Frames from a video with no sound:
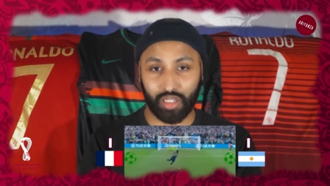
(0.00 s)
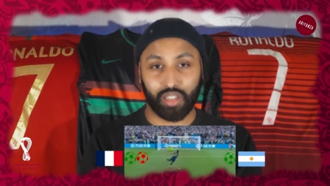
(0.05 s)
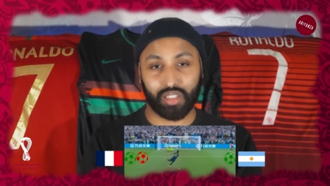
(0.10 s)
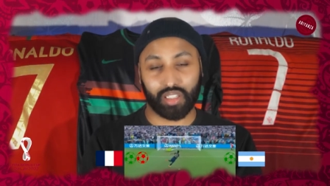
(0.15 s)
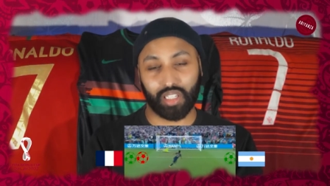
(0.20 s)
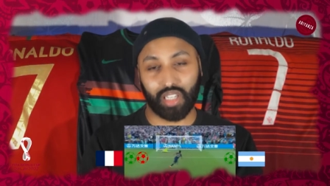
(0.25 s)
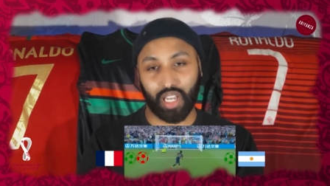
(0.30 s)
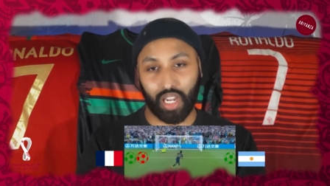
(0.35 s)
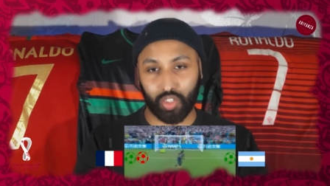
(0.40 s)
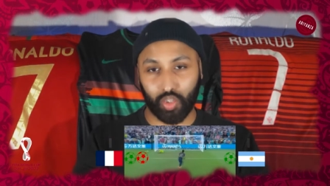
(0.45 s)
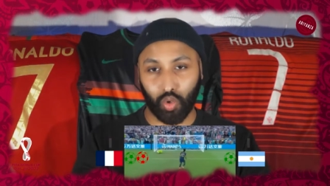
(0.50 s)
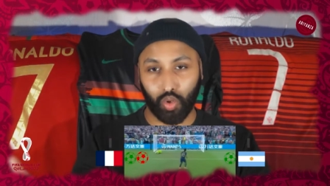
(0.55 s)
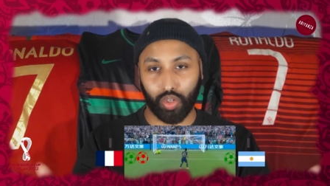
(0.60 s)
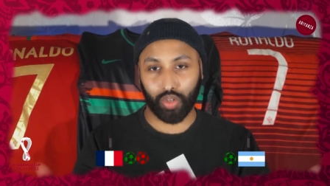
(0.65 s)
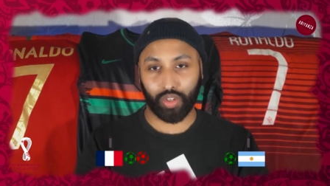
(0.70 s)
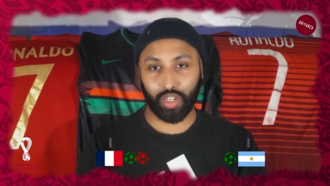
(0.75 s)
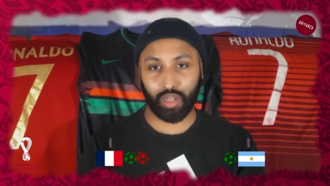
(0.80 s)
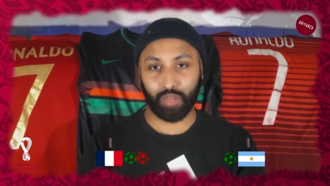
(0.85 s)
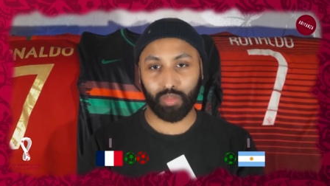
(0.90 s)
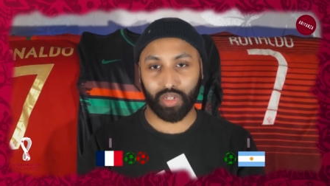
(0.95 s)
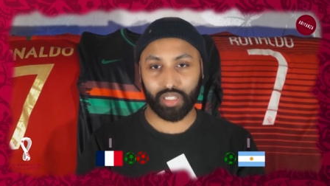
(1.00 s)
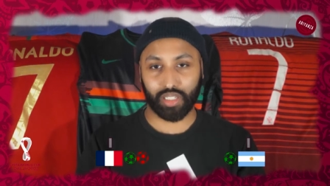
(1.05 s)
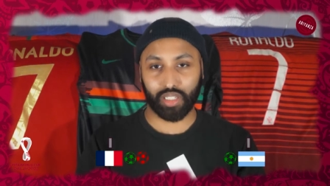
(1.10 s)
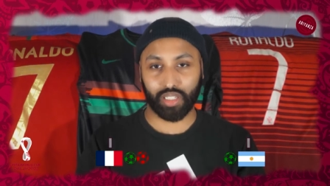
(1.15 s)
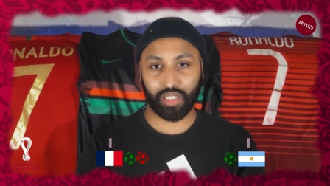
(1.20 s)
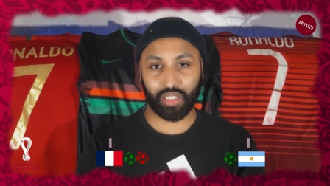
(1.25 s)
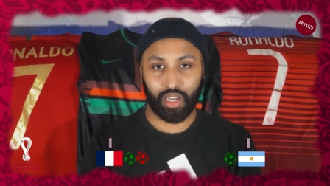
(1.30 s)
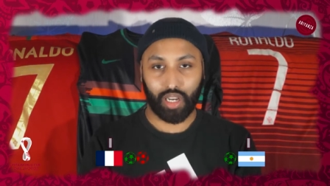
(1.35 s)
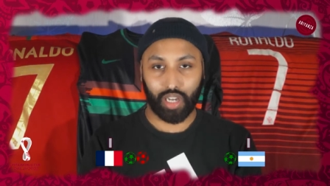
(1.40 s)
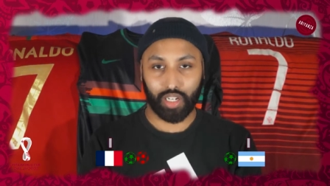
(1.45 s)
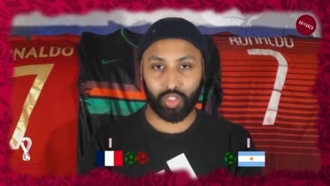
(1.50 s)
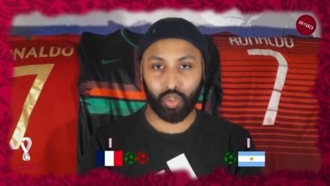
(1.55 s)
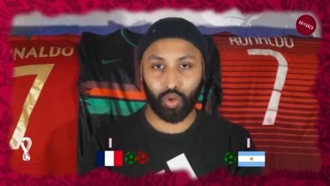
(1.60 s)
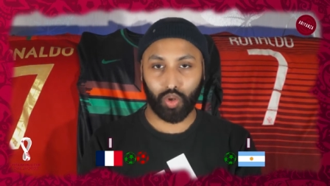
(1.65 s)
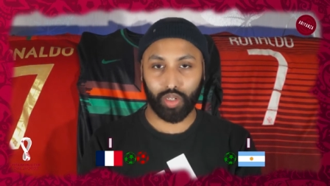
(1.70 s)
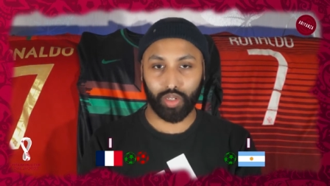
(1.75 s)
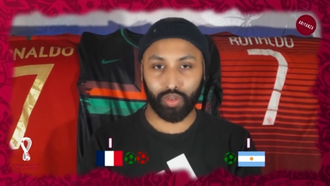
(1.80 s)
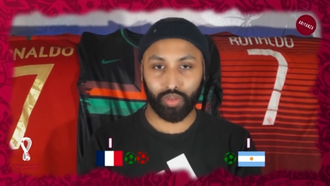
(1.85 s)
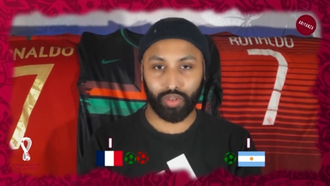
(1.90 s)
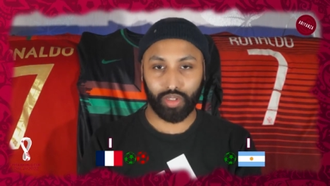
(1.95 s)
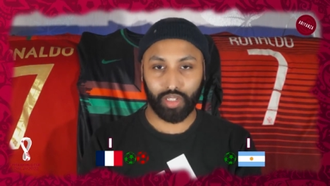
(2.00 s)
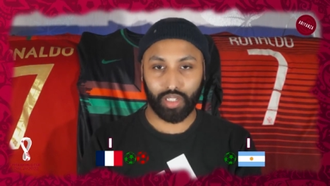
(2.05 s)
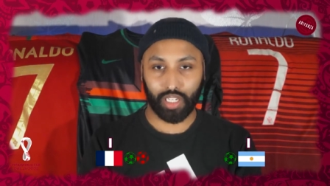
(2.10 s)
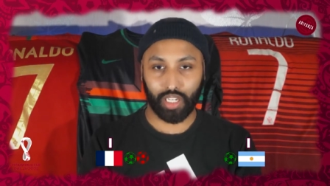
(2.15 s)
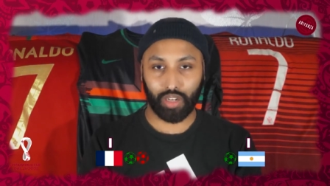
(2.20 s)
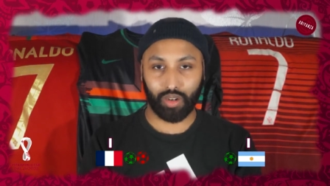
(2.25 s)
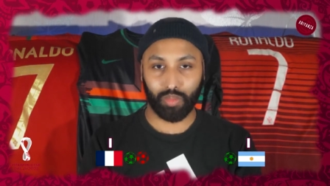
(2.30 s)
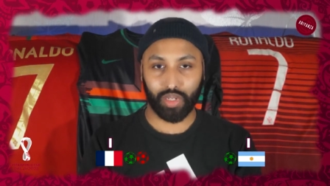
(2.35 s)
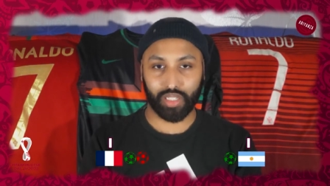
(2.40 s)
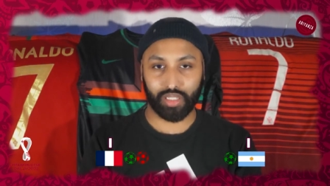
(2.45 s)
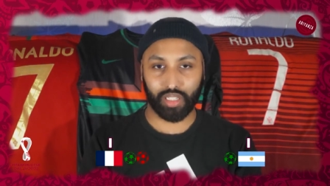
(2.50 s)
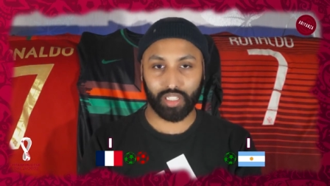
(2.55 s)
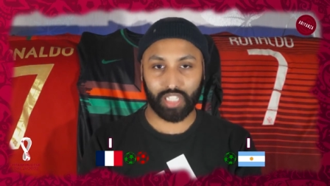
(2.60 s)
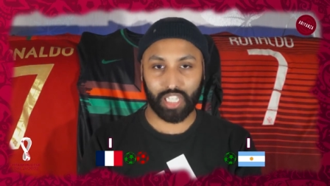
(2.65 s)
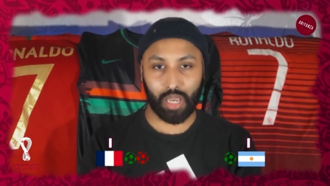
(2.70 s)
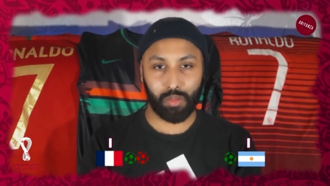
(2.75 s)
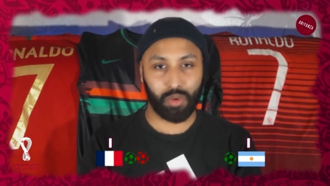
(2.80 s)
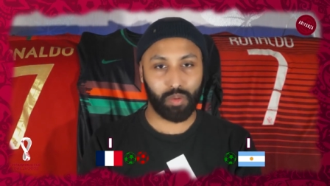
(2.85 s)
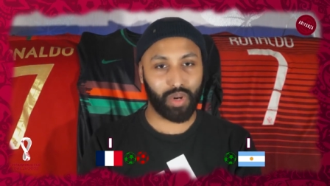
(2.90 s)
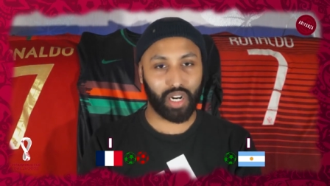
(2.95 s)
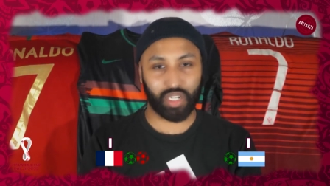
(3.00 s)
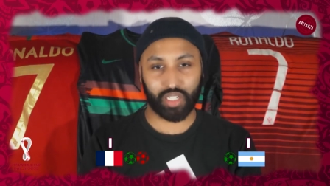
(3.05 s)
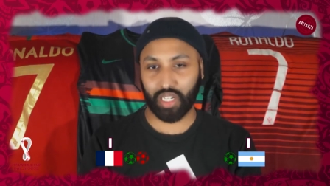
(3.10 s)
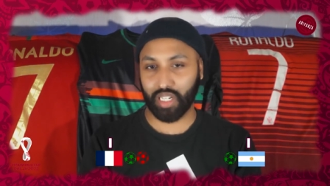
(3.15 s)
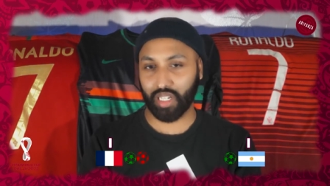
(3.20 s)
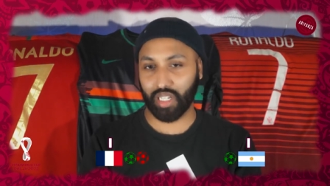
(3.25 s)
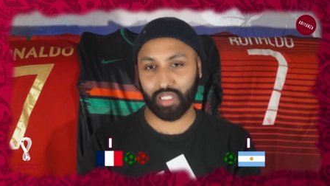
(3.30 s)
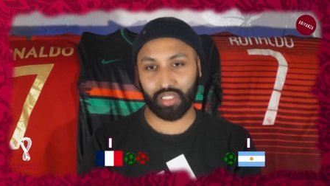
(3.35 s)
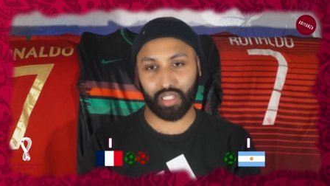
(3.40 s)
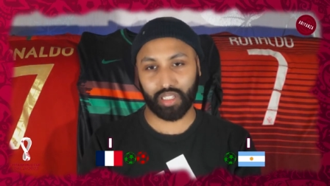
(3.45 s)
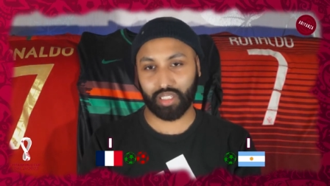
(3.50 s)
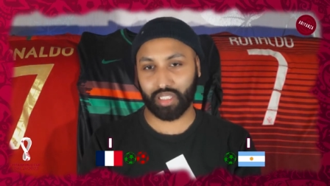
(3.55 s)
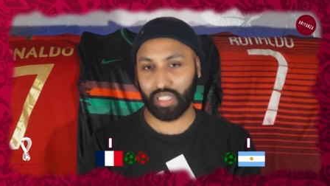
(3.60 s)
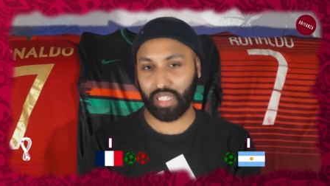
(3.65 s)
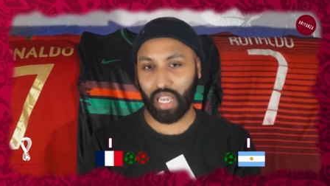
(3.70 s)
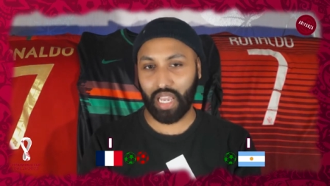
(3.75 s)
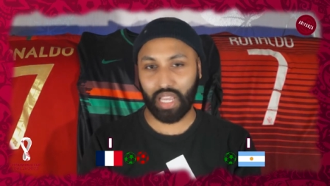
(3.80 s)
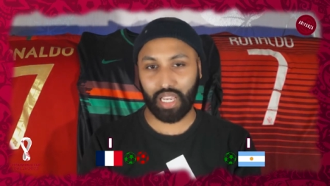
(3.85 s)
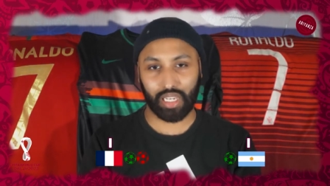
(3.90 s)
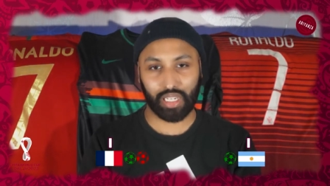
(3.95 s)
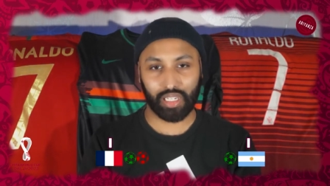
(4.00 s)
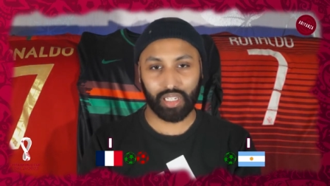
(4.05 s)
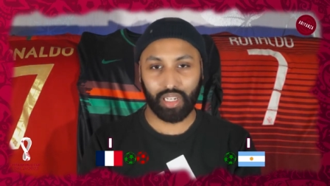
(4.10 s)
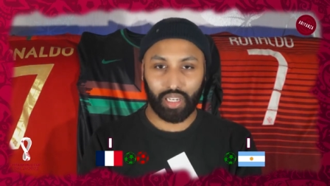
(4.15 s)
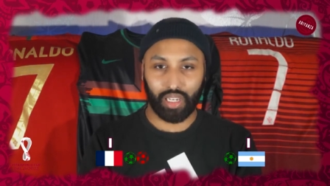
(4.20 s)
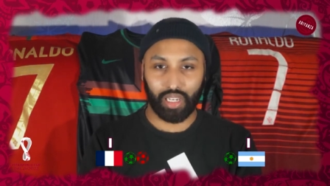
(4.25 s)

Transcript: See, I told you he'll miss this. I told you he'll miss this. Emi Martinez is king.